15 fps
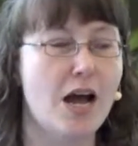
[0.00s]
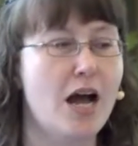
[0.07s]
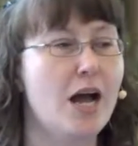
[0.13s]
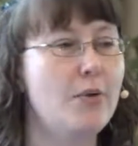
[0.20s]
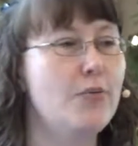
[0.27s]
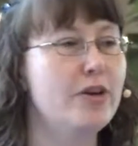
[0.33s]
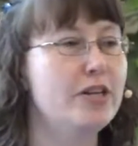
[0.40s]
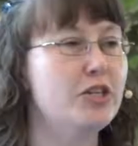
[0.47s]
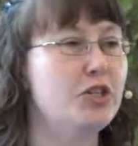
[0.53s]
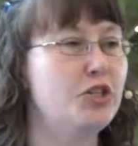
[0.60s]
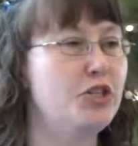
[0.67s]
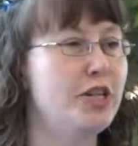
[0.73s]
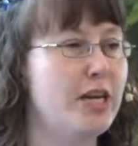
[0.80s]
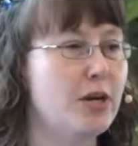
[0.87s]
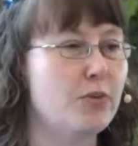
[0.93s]
I want to
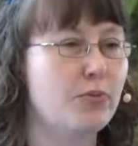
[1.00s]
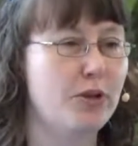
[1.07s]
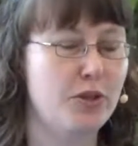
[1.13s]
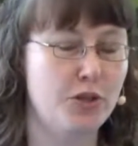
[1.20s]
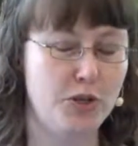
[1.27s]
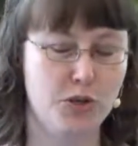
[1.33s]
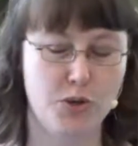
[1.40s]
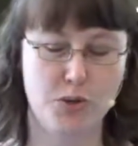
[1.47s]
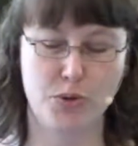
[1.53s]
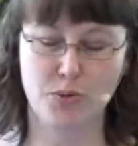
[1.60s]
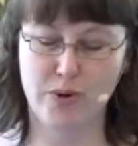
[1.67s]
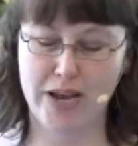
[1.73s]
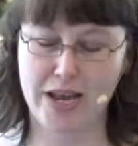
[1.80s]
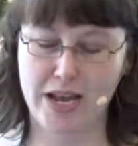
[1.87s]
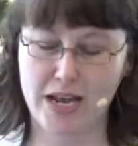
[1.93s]
share with
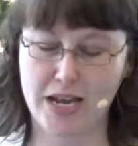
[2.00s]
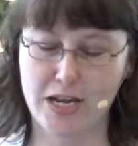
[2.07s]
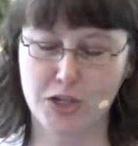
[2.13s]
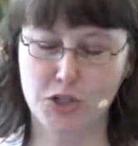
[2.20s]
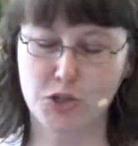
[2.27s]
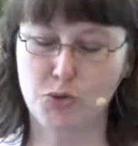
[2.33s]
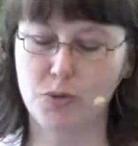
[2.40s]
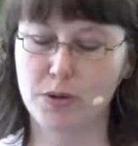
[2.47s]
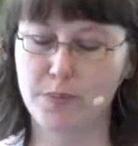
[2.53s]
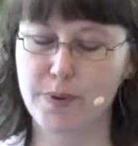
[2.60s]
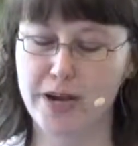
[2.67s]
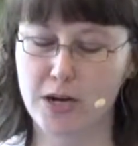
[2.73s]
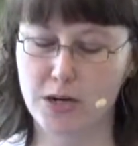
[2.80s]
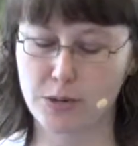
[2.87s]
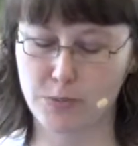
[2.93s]
you a short
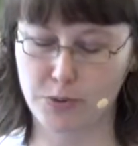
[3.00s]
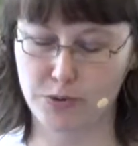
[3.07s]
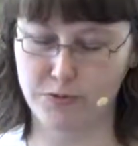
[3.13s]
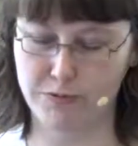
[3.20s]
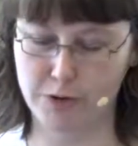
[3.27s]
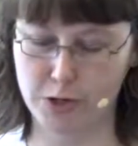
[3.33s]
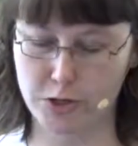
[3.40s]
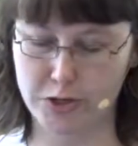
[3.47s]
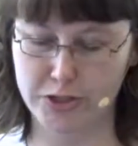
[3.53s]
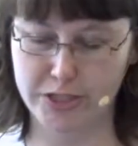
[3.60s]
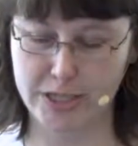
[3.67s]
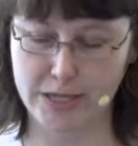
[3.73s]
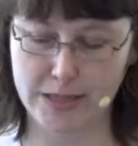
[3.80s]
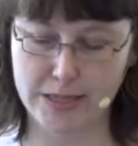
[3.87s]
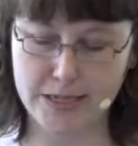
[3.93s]
parable
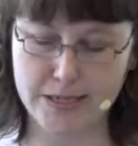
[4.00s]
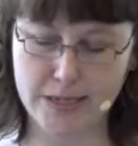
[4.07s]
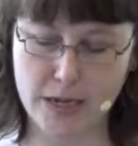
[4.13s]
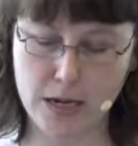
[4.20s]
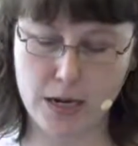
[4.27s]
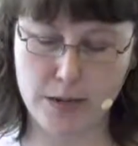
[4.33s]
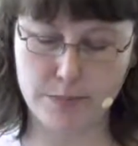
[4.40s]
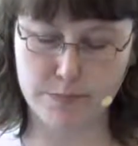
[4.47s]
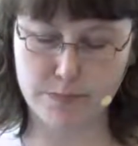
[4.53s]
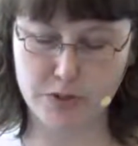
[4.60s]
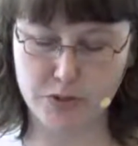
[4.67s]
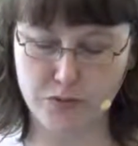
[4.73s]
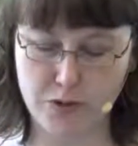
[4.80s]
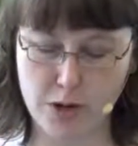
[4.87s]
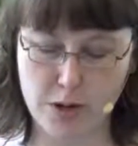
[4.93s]
first, and this
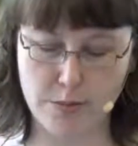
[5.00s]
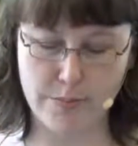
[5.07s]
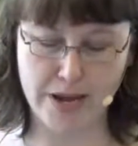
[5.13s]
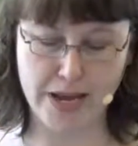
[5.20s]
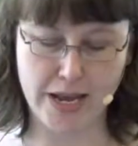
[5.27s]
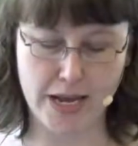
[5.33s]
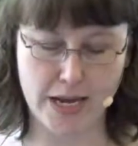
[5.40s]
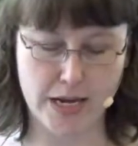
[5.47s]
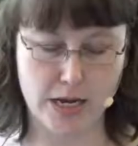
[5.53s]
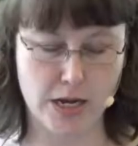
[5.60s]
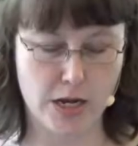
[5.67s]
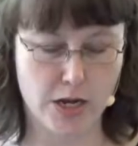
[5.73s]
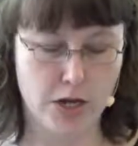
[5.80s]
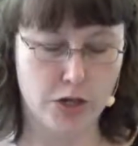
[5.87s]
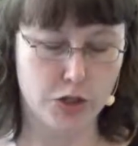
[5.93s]
comes from a
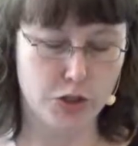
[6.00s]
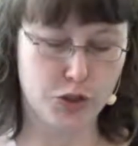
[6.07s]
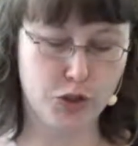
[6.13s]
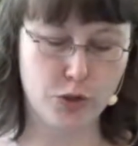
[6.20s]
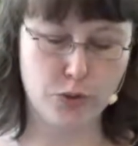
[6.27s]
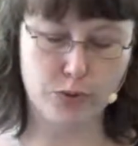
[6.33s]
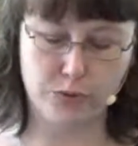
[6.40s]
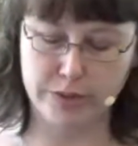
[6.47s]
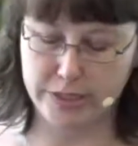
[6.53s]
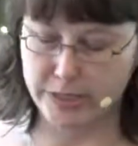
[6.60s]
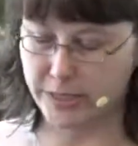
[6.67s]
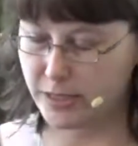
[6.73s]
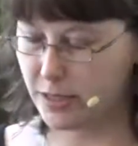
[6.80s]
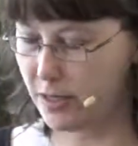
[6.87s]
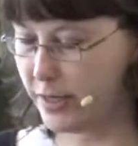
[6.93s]

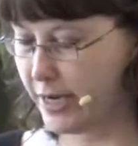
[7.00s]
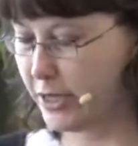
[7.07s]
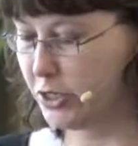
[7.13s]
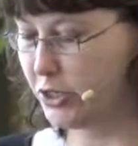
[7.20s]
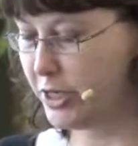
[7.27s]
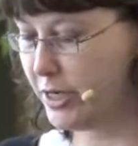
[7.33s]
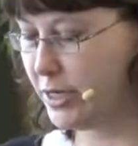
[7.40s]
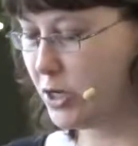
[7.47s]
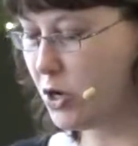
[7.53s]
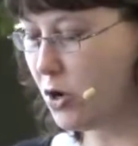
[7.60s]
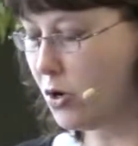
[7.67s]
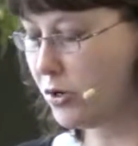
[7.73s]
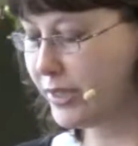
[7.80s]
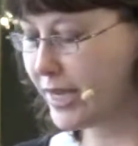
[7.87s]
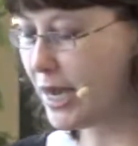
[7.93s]
children's collection
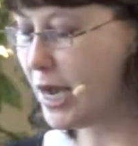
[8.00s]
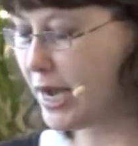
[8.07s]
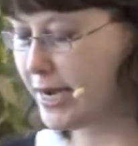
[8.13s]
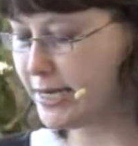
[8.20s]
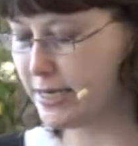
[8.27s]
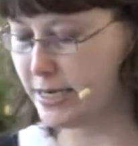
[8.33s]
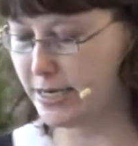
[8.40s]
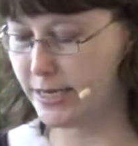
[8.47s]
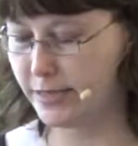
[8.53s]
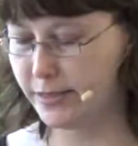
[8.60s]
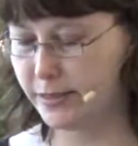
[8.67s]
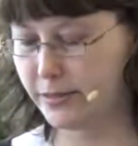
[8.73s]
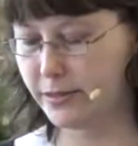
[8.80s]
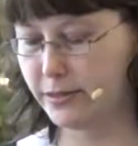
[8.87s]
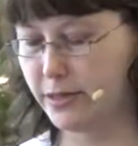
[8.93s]
called
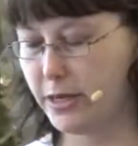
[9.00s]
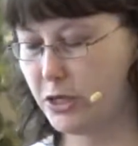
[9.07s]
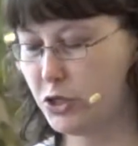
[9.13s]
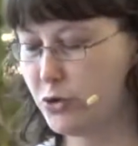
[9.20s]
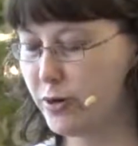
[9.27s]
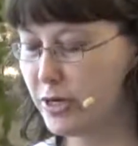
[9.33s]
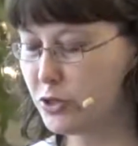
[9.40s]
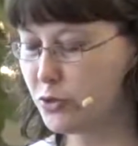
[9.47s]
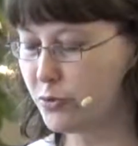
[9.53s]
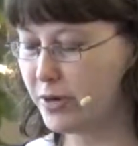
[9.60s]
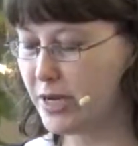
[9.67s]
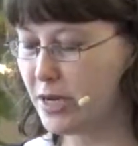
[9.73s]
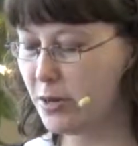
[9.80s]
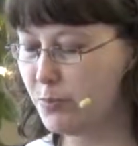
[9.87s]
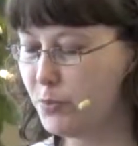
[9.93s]
Kindness, a
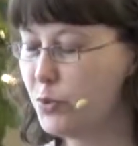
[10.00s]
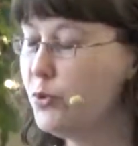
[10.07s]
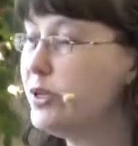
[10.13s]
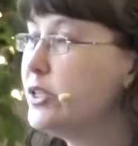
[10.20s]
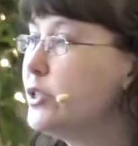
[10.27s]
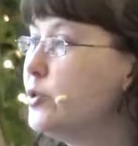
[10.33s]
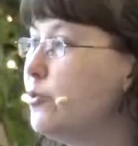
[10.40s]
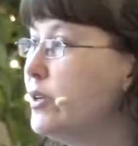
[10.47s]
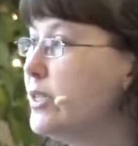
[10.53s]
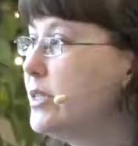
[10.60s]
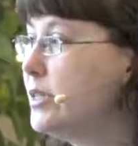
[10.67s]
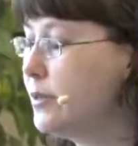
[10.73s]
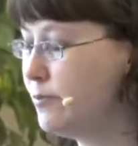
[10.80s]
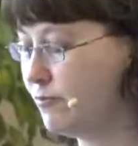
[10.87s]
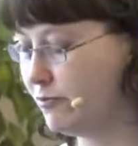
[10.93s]
Treasury of Buddhist
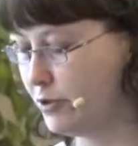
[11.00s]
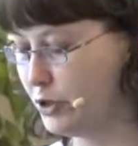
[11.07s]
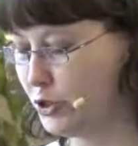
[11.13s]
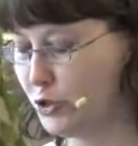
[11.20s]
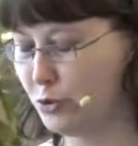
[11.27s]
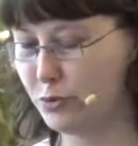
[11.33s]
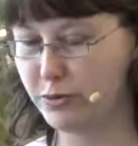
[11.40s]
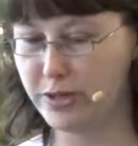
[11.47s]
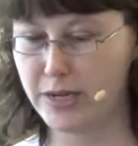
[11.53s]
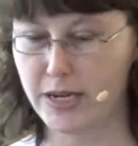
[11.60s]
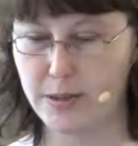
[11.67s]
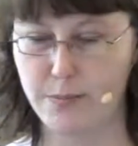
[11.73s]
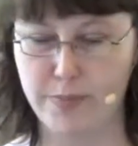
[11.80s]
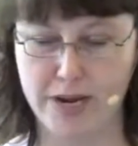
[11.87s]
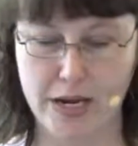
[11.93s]
Wisdom for Children
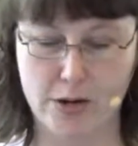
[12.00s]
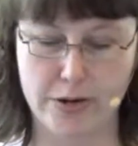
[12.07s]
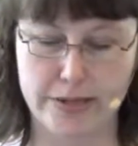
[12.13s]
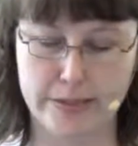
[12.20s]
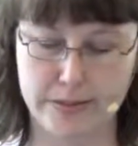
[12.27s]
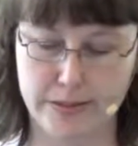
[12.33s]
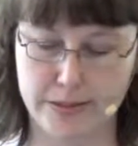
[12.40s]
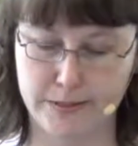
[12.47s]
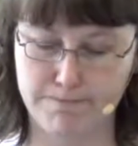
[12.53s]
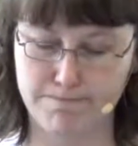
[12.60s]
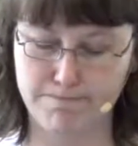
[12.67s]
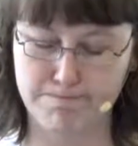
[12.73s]
and Parents.